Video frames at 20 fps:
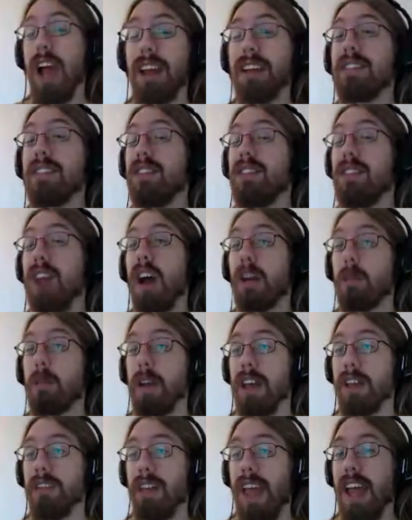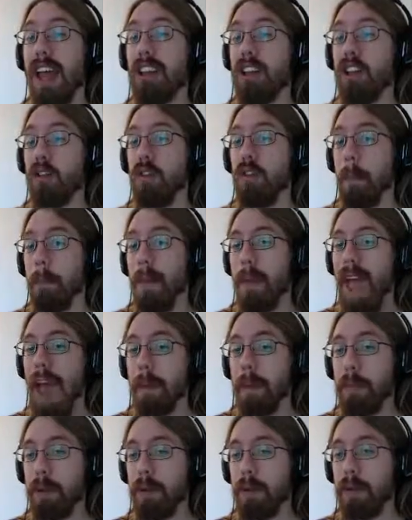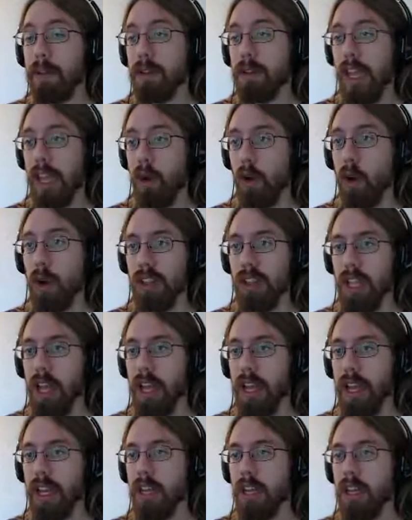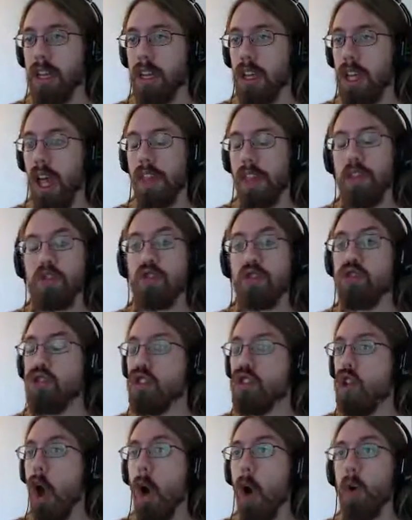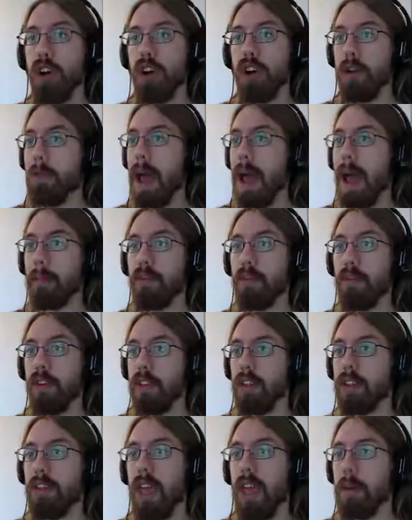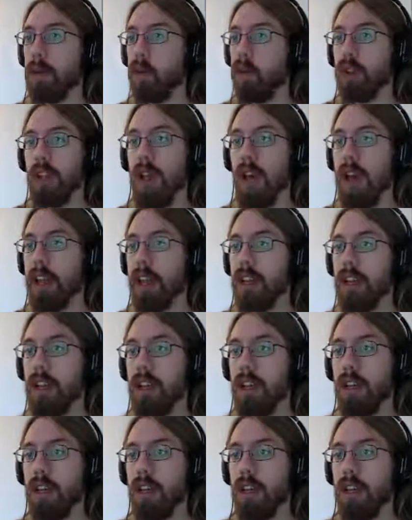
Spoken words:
kind of sucked because I had to use a map, like, online. There's no good maps for this game online.